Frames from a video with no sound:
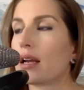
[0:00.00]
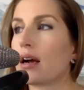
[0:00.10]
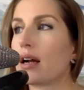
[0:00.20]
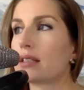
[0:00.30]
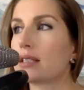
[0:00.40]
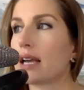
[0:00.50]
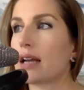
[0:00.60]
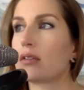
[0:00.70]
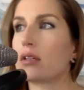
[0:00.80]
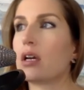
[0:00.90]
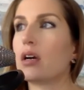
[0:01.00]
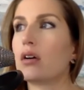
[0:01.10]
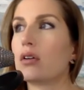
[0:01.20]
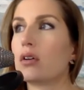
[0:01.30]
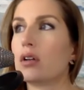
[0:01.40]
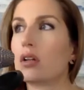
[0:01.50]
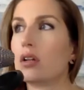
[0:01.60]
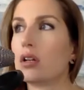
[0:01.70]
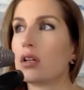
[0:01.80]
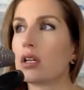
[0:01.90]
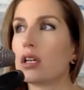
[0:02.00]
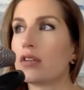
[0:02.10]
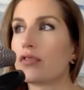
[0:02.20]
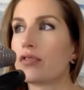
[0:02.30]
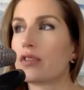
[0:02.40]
honestly, I don't know if